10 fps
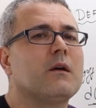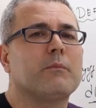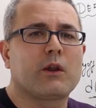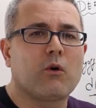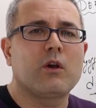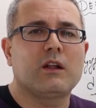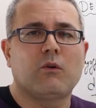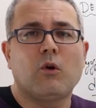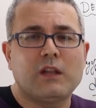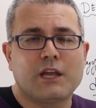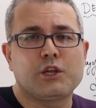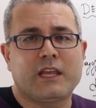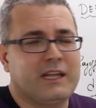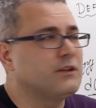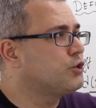But all I
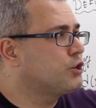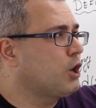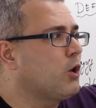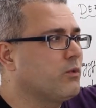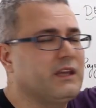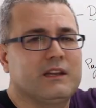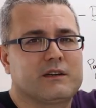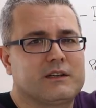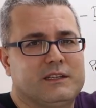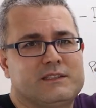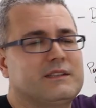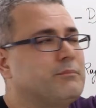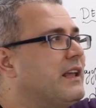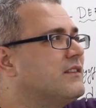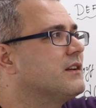can show here is
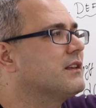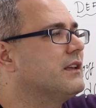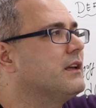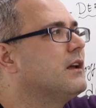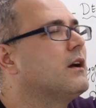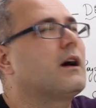basically,